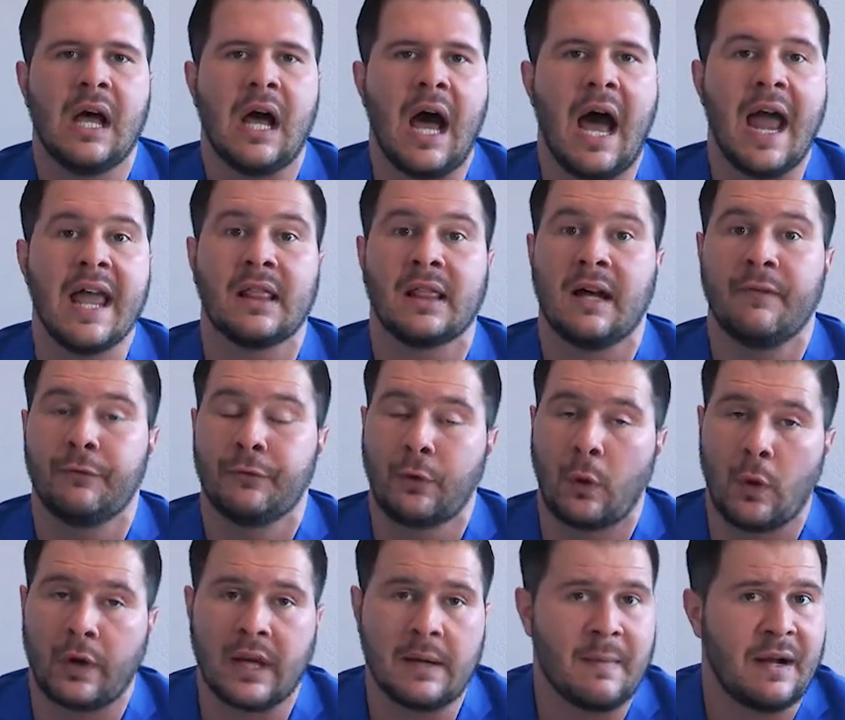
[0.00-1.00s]
I love
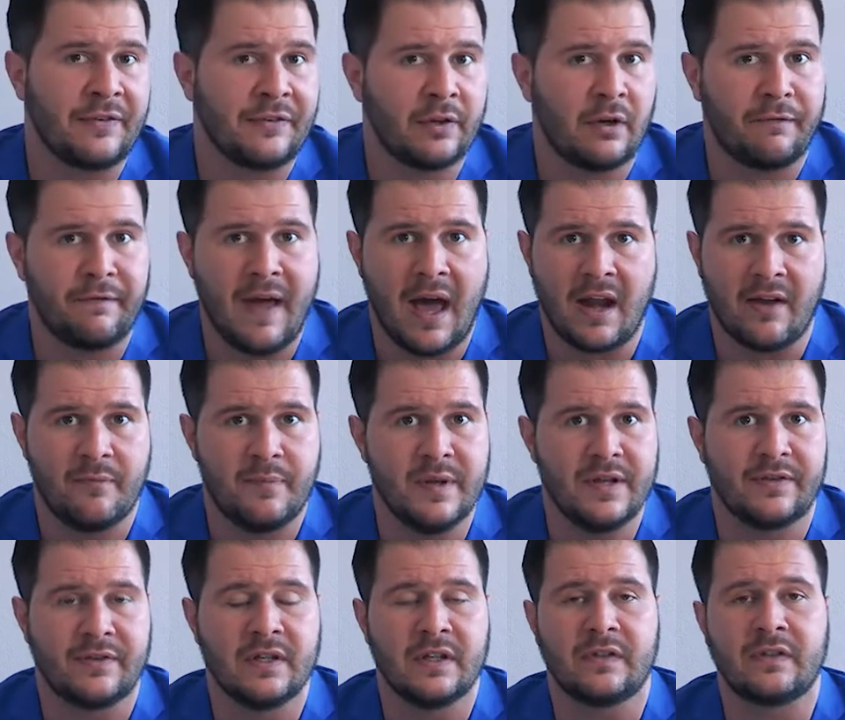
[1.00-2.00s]
talking myself out of
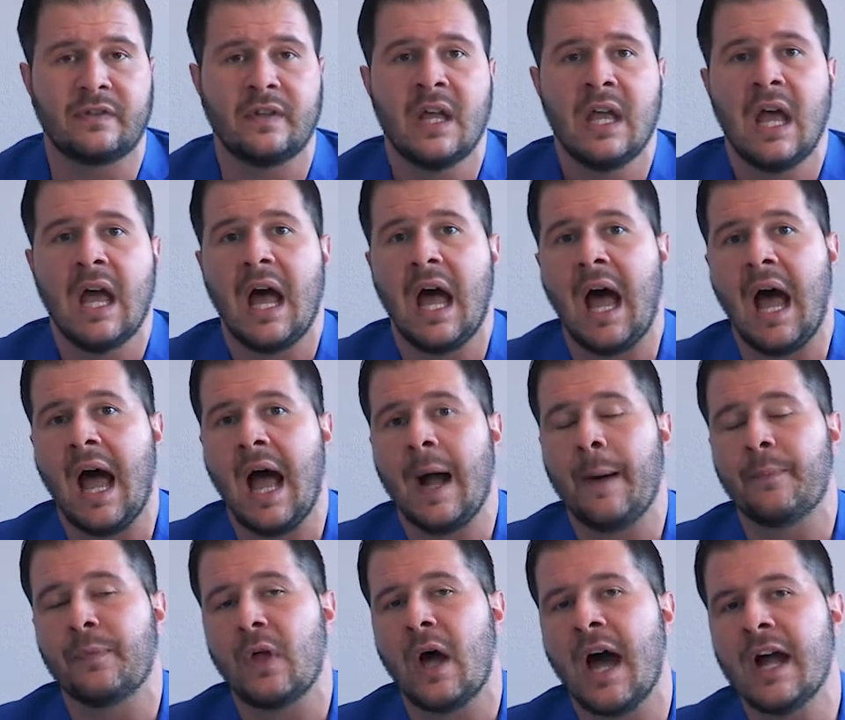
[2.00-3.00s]
business.
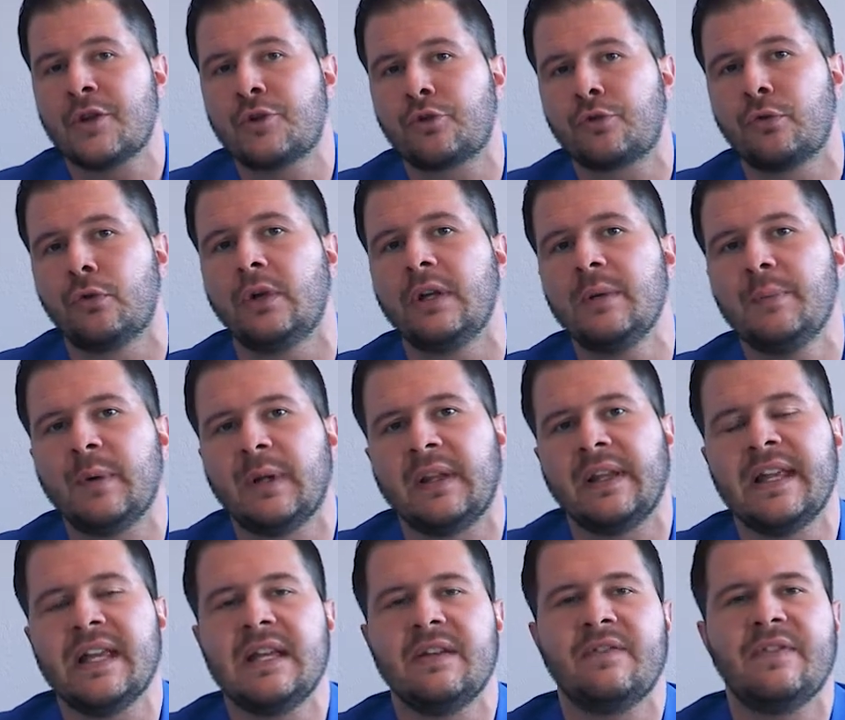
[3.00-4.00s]
I truly
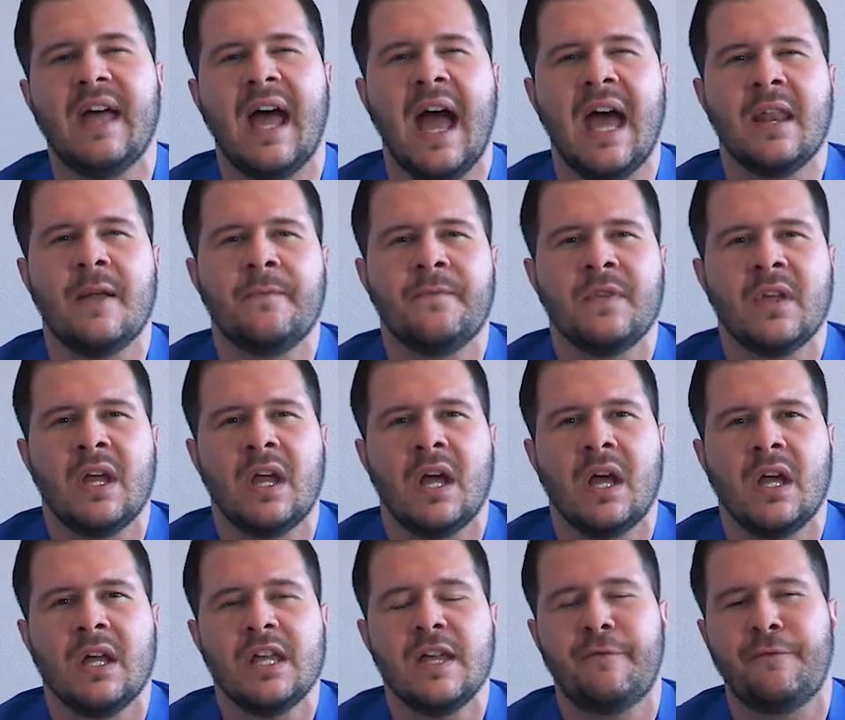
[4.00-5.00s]
believe that
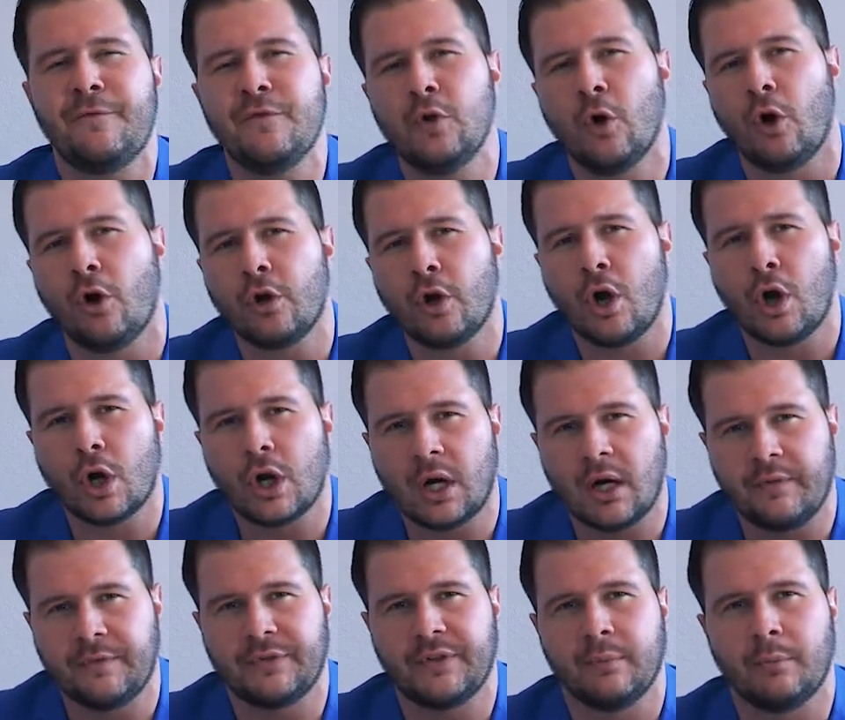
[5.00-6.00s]
if you're not
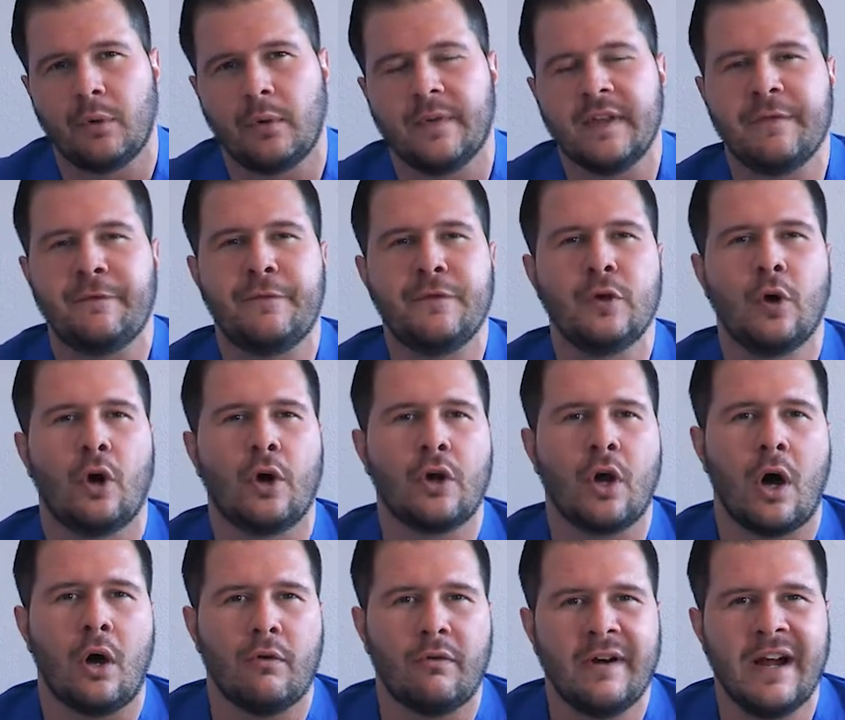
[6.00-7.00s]
comfortable, if you're
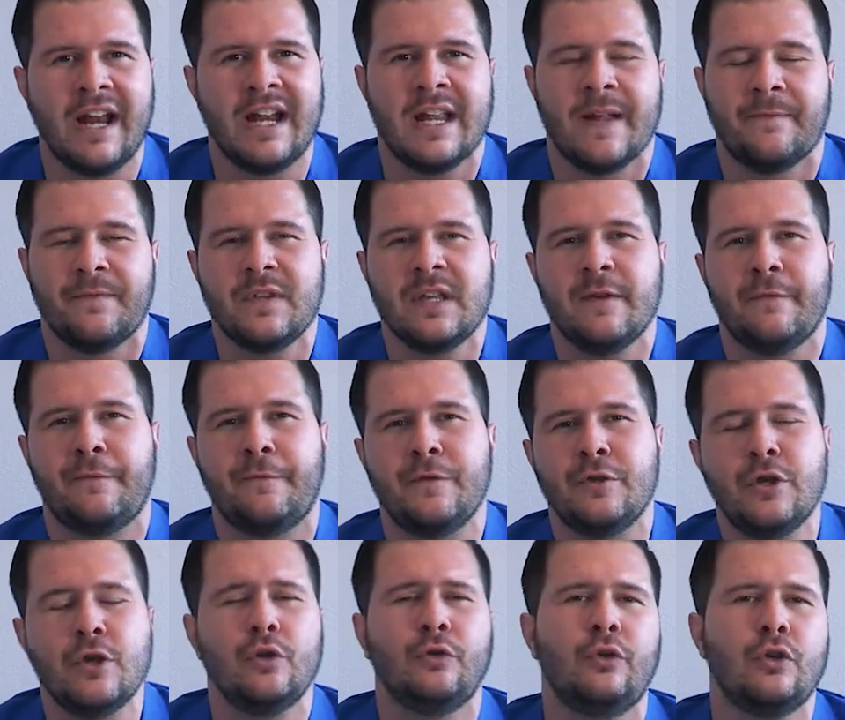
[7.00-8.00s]
not ready, if
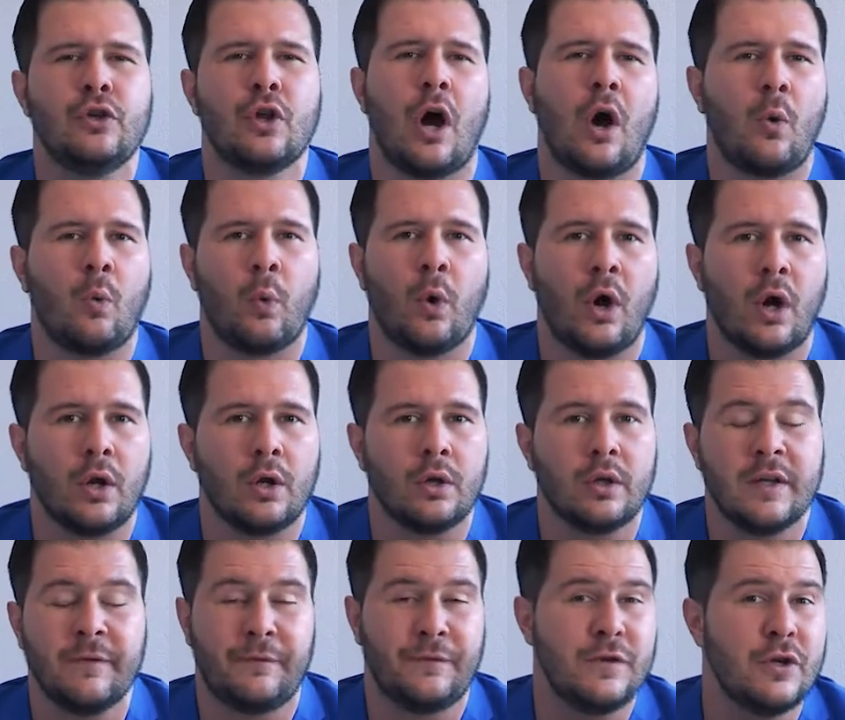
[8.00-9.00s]
you do not
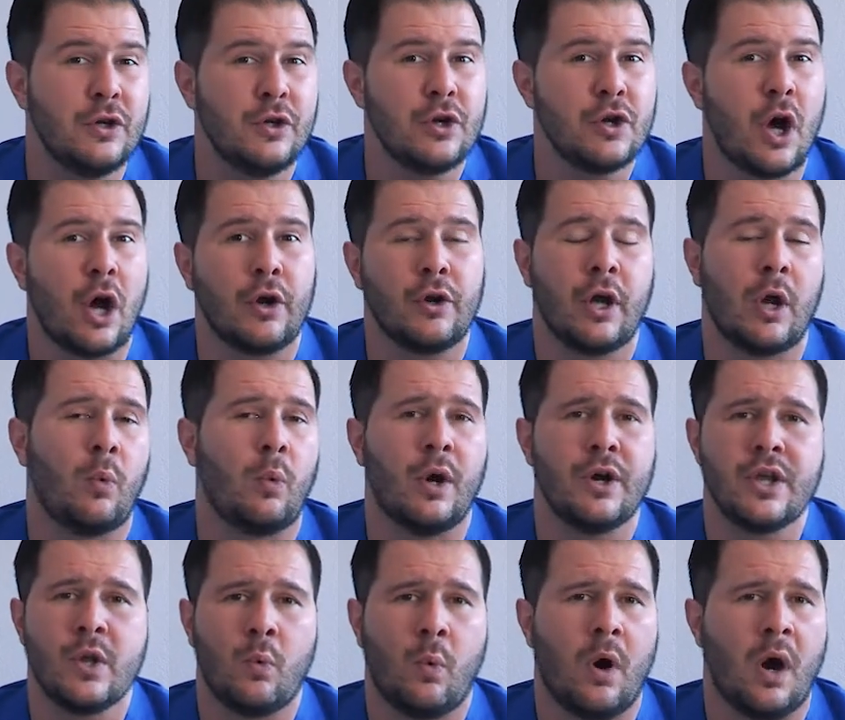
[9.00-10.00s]
know
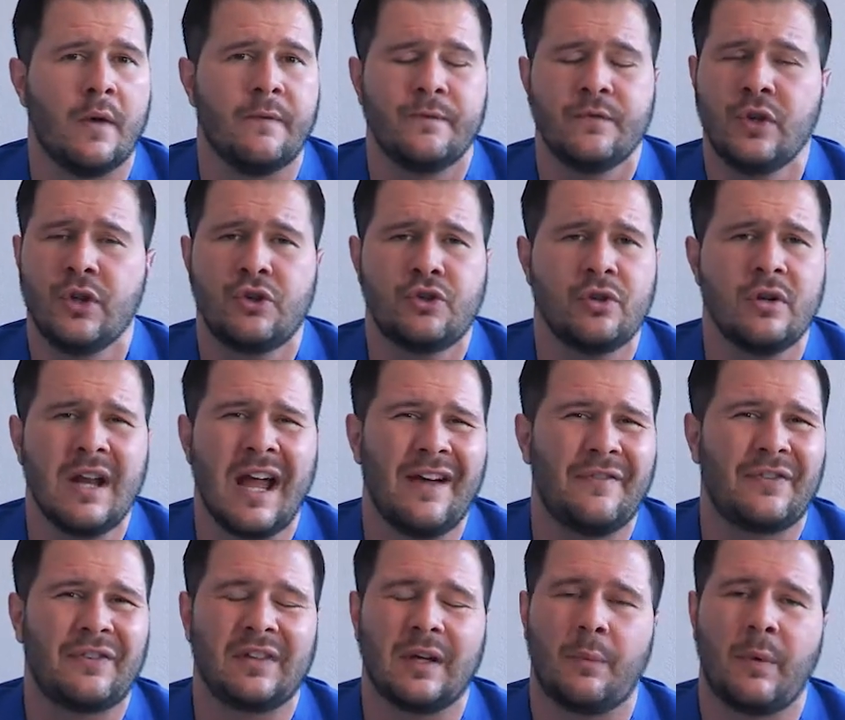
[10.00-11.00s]
what you want, you shouldn't
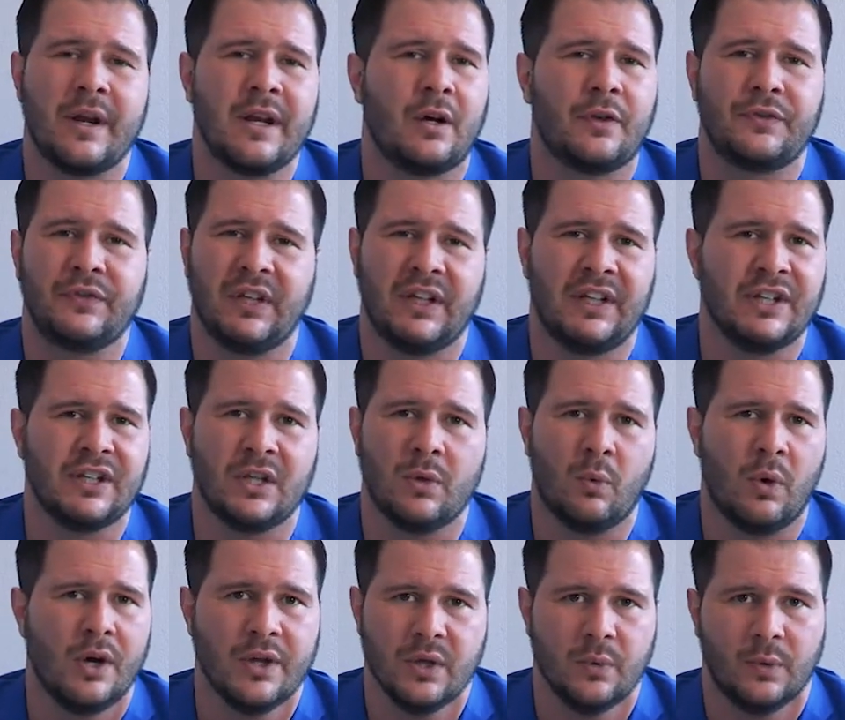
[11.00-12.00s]
have someone else telling you
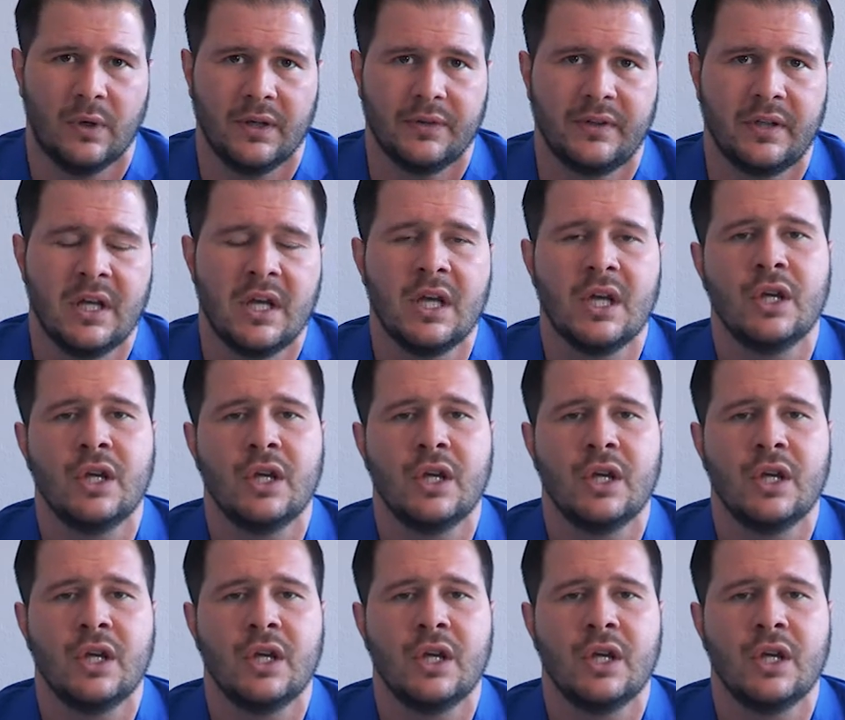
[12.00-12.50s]
what you want.